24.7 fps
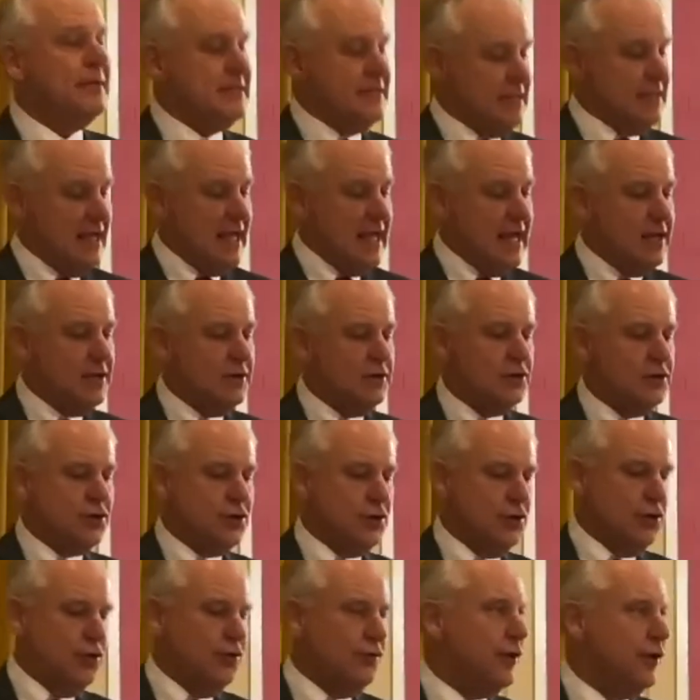tend
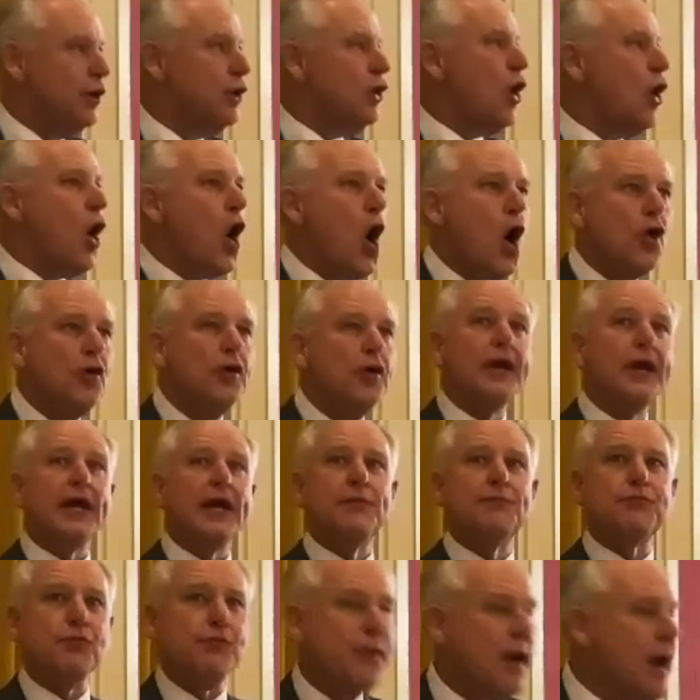to the calling
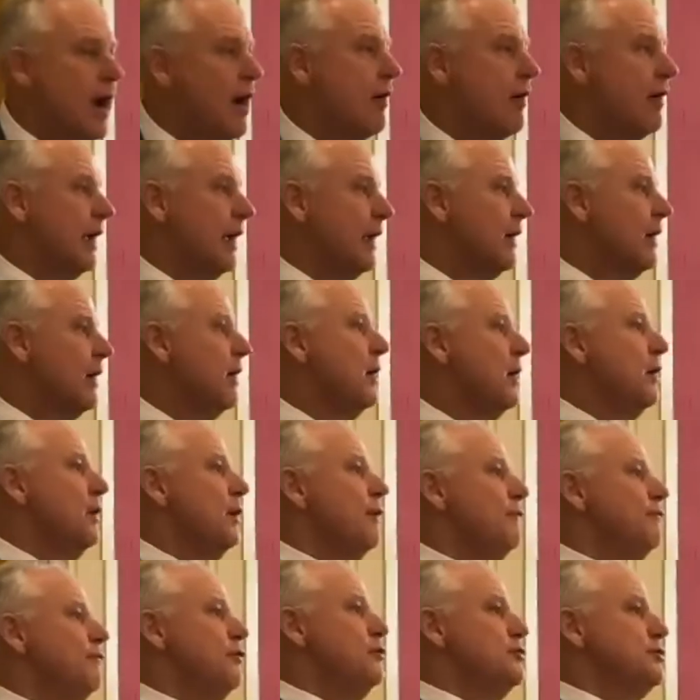and preparing
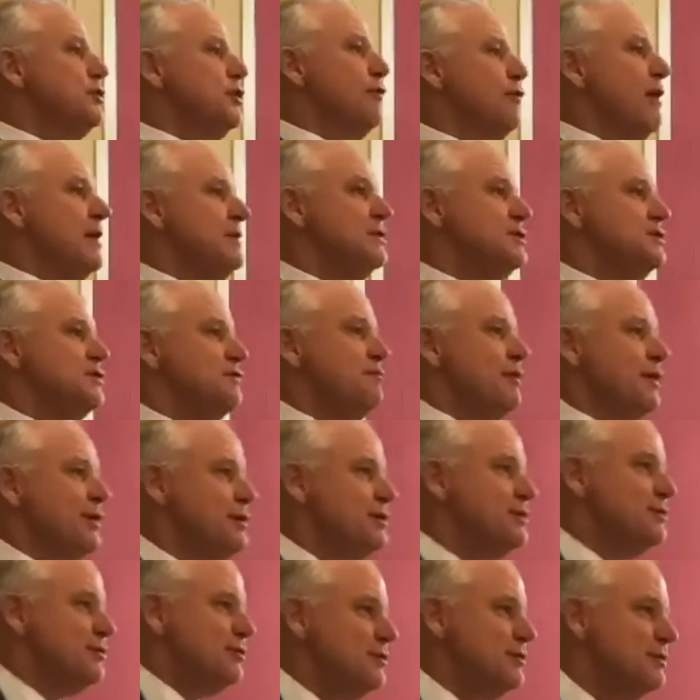of new generations of
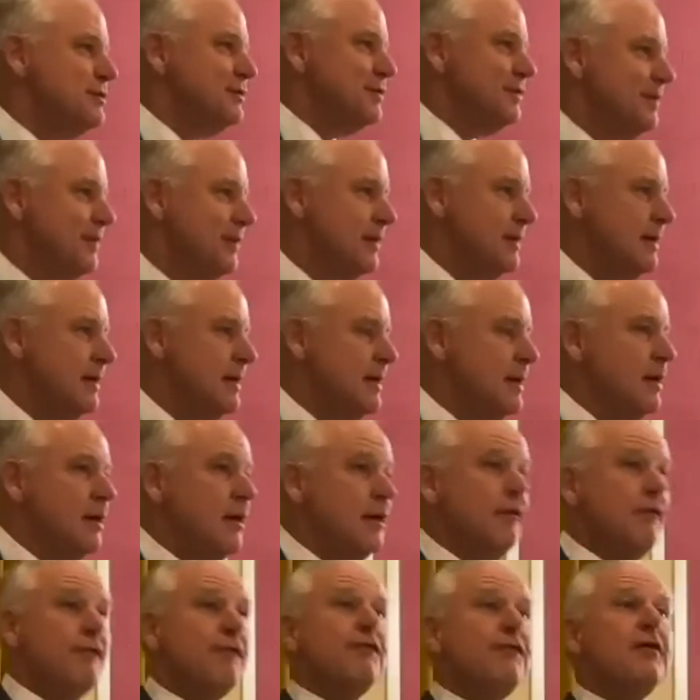ministers.
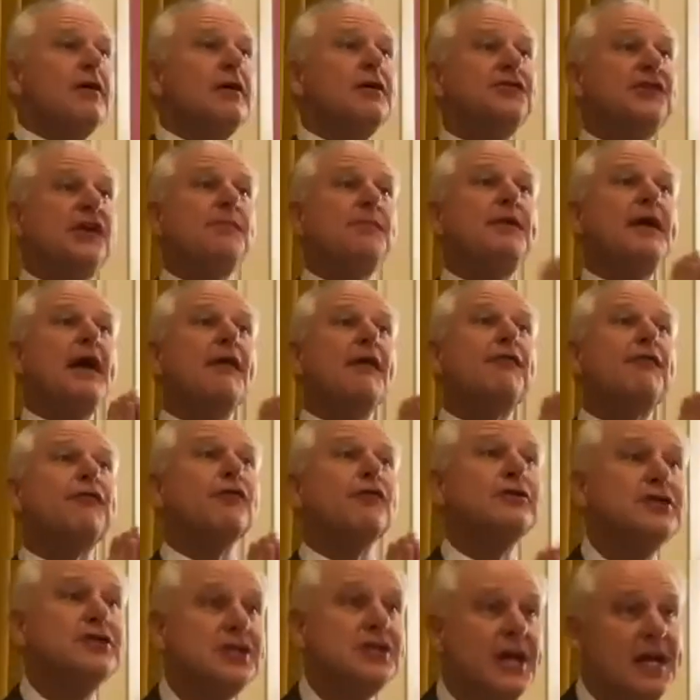CBF
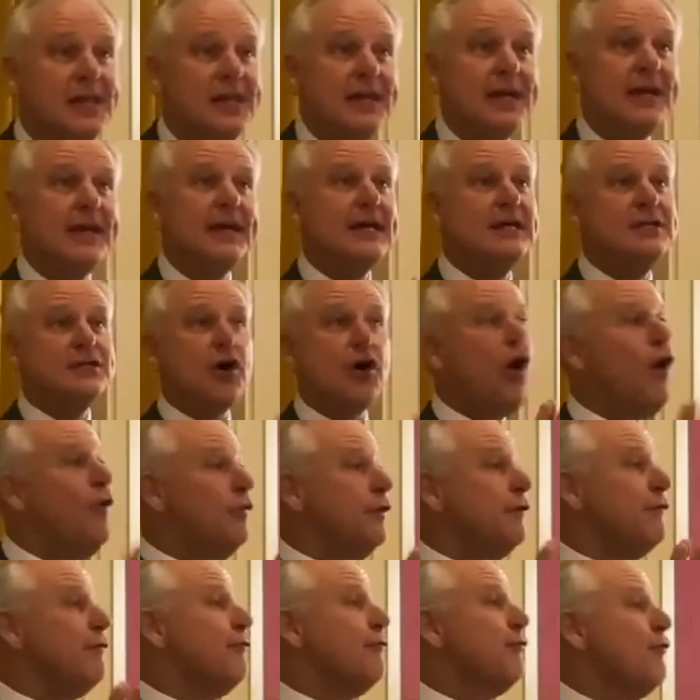Virginia is
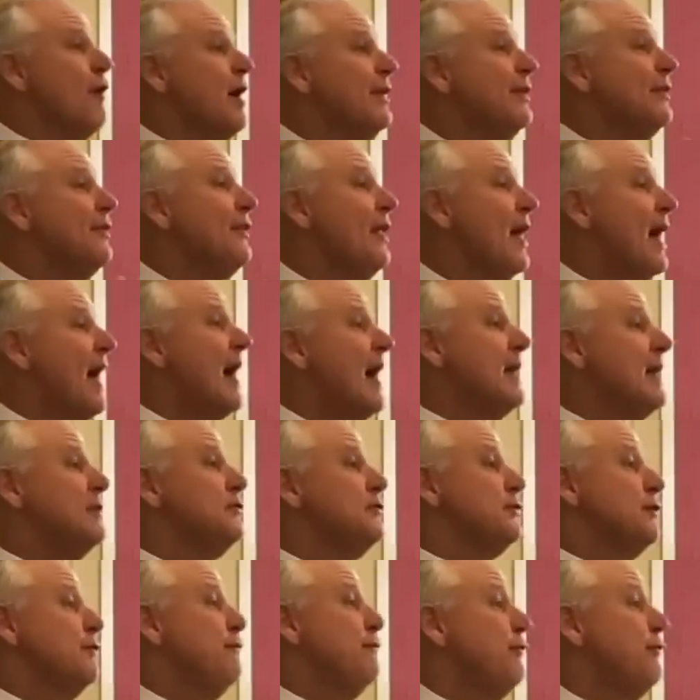on the front
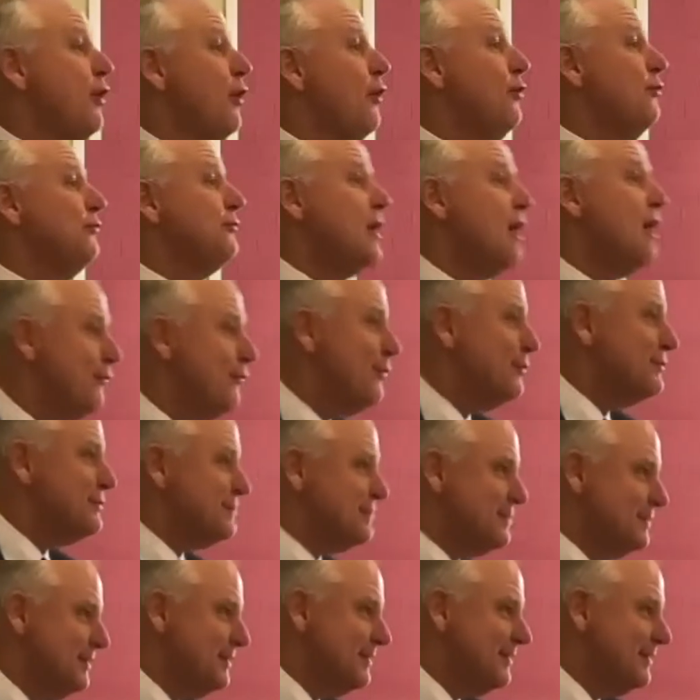lines of those
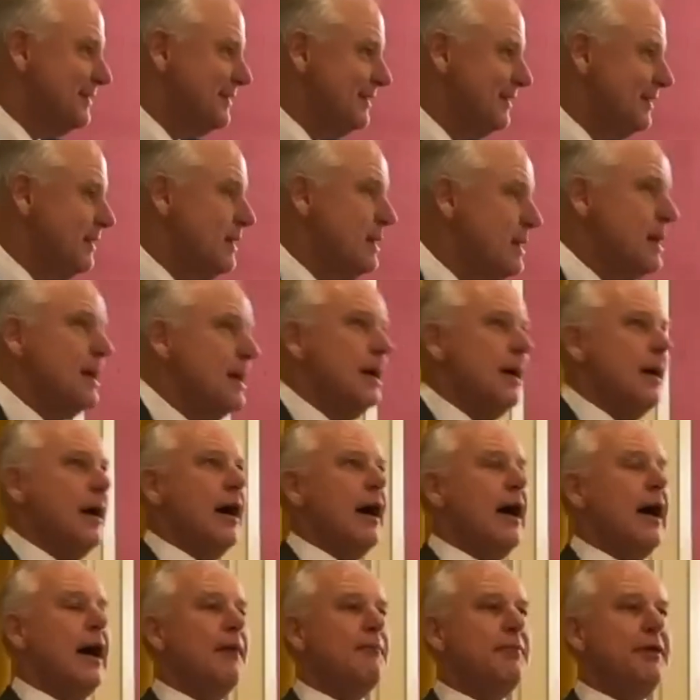efforts
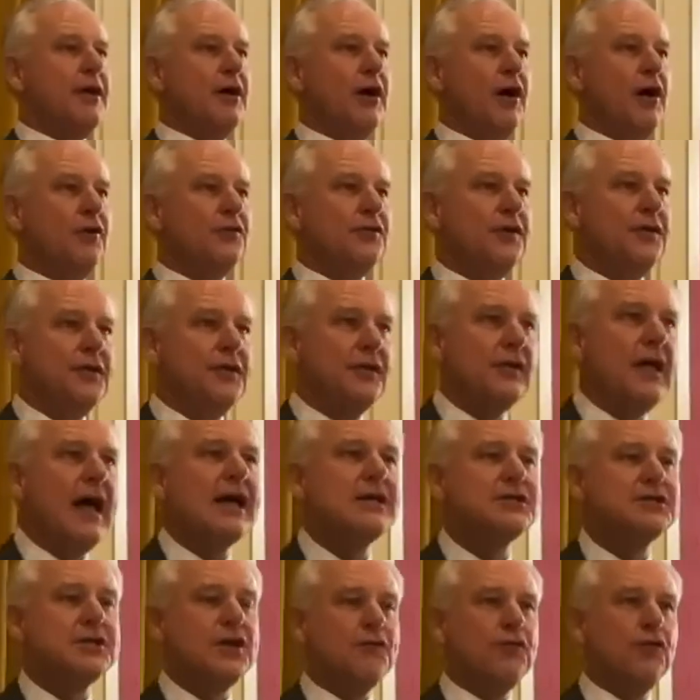because in the
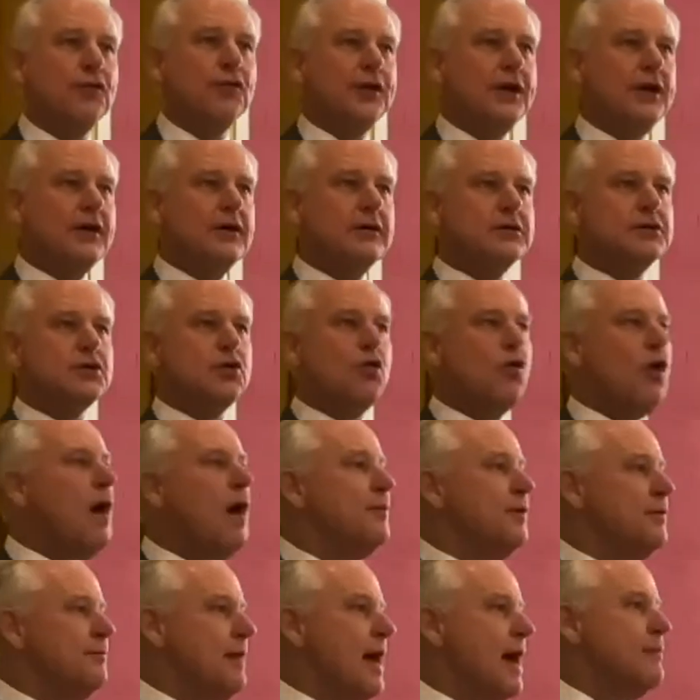last several years,
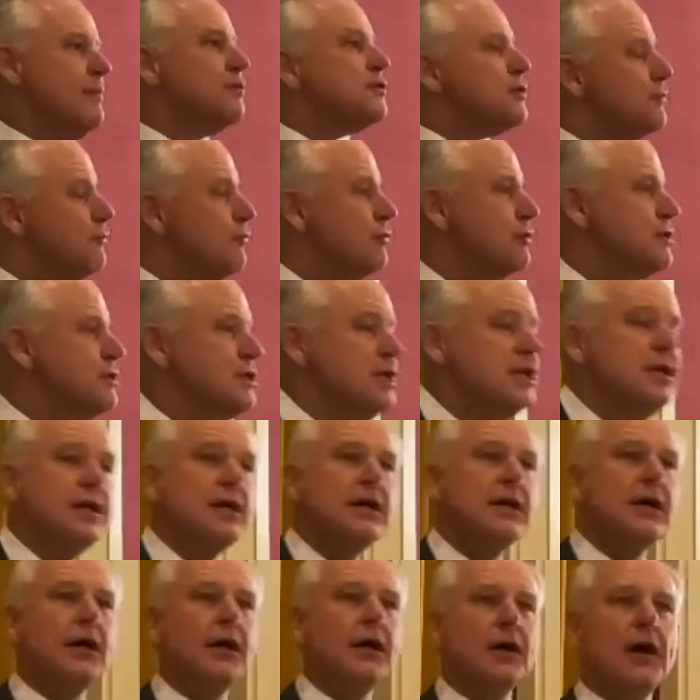Cooperative Baptist in
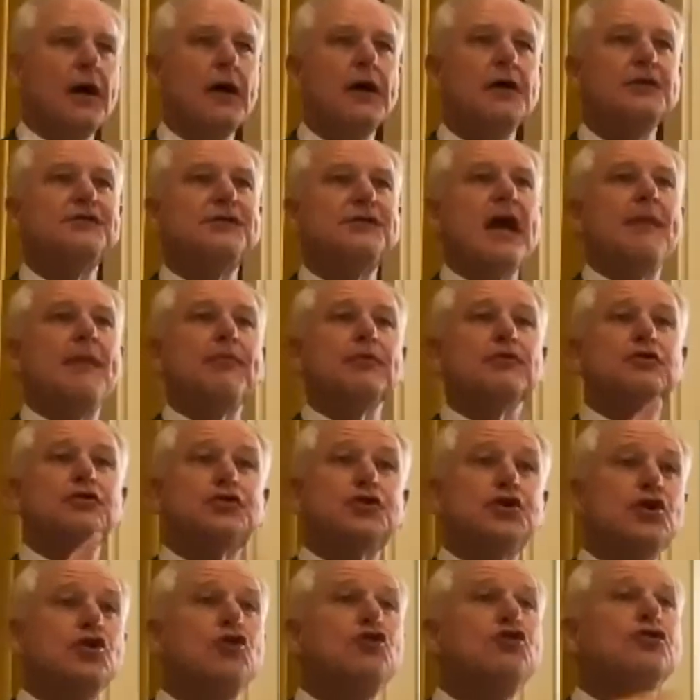Virginia
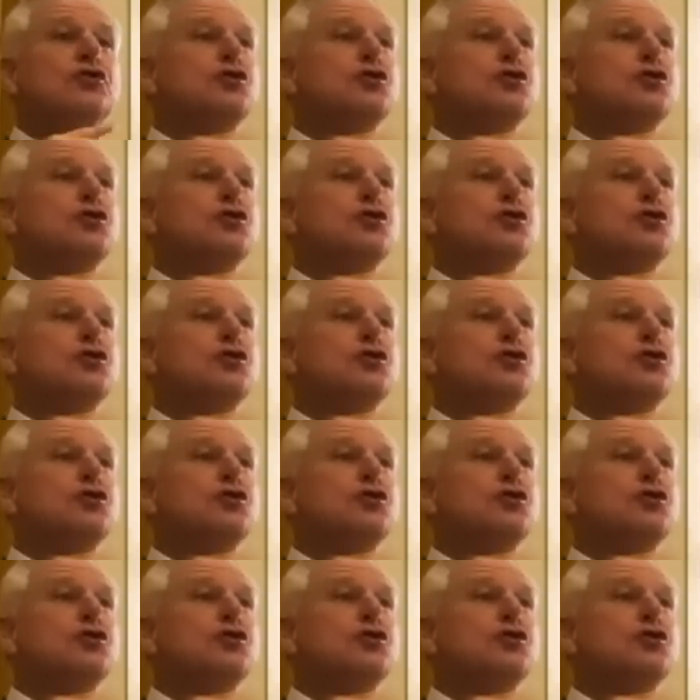established two